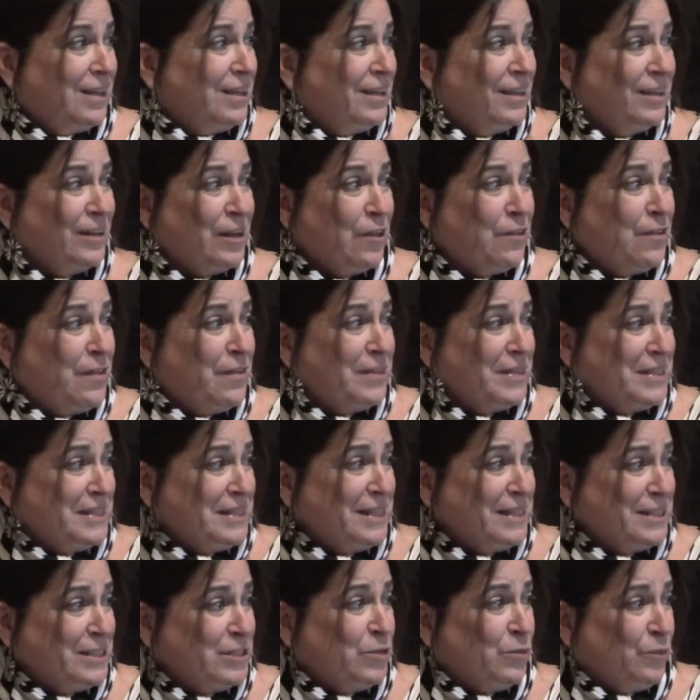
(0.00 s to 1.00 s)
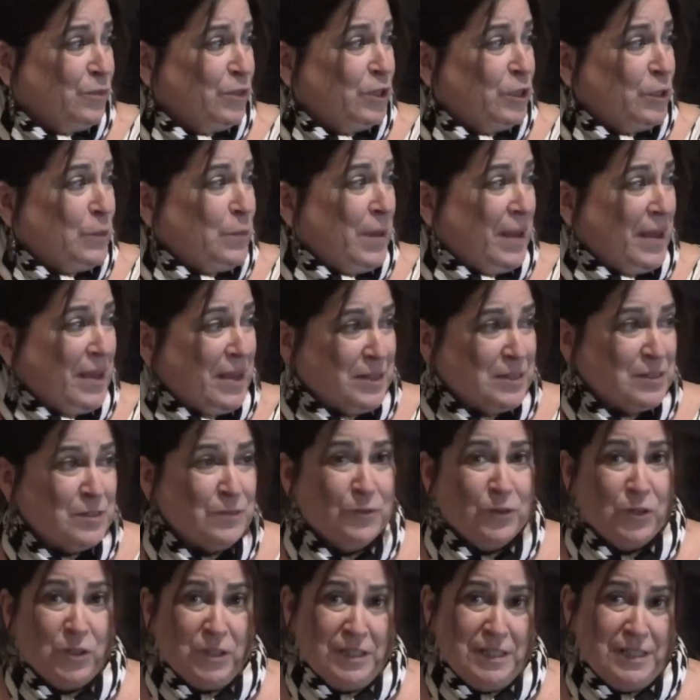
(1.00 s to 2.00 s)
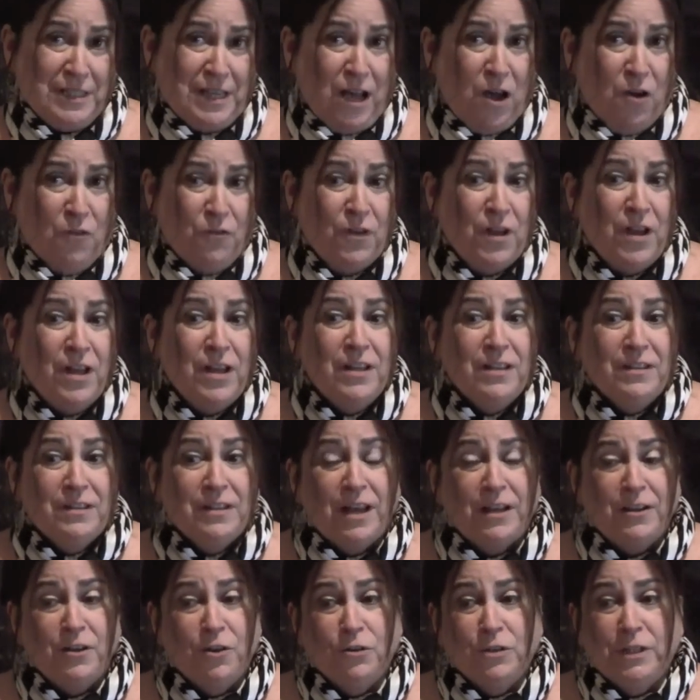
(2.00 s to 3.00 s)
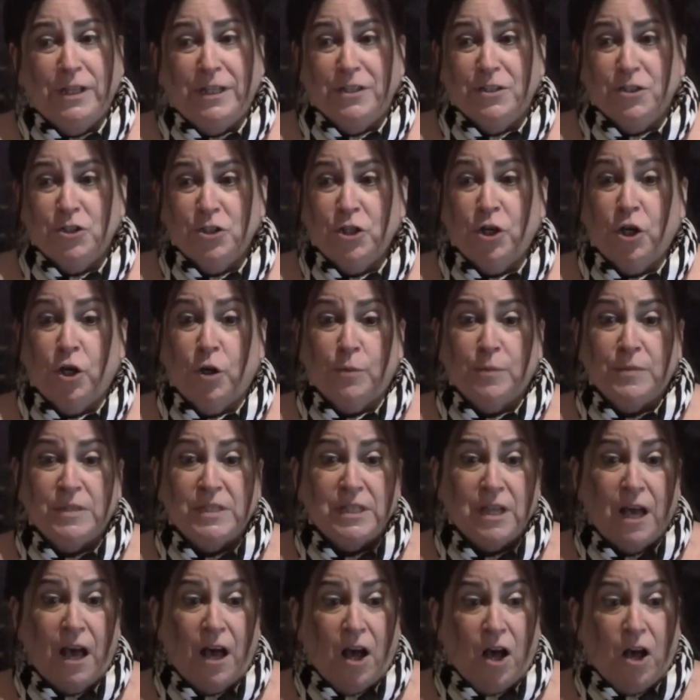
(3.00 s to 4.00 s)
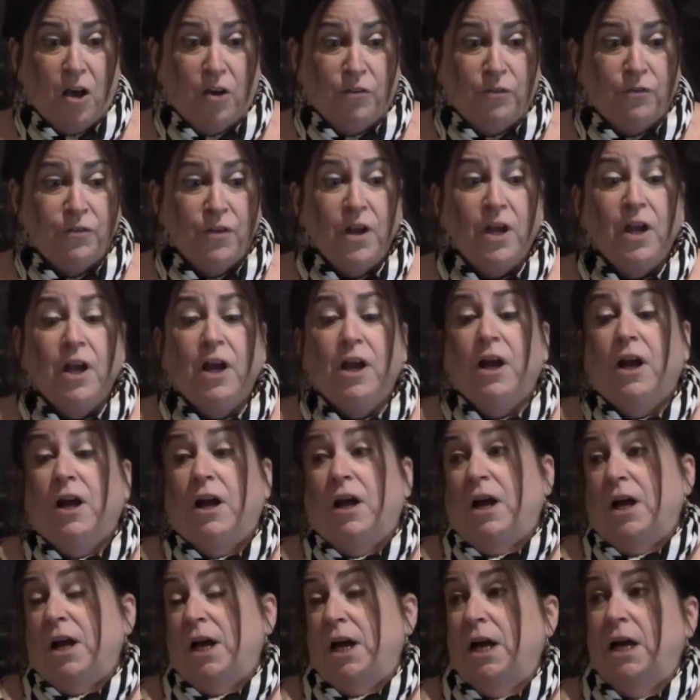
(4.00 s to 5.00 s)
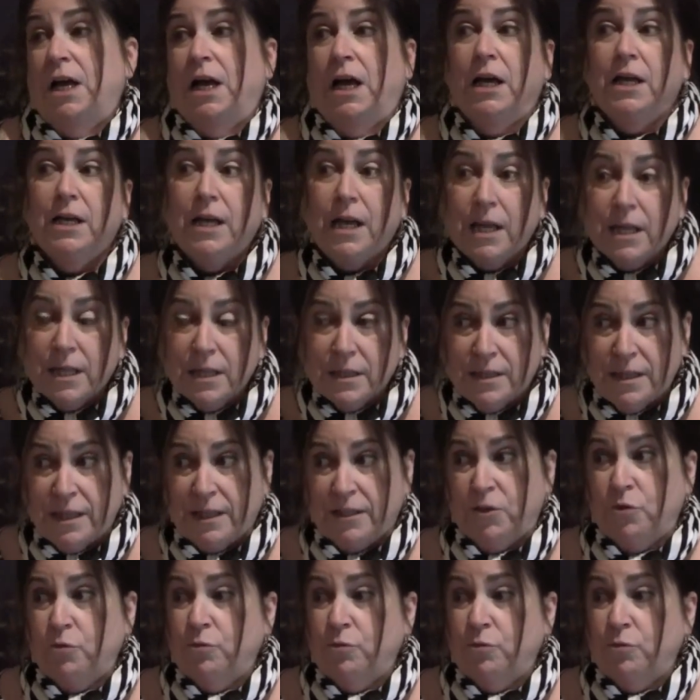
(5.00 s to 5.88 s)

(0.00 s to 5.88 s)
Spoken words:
then the system really pays for itself. Not only in terms of that